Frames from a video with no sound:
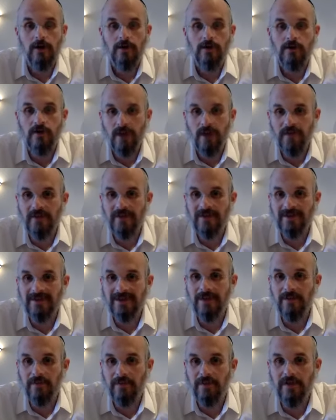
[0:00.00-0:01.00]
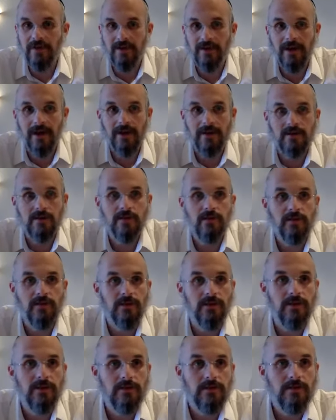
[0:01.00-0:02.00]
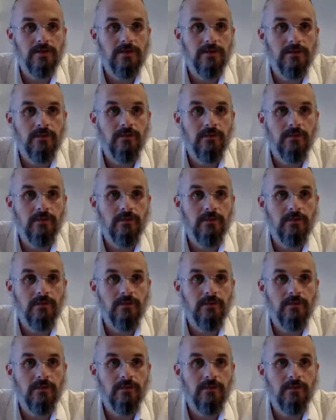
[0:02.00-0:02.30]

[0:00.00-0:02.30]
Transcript: not the same thing as your feelings.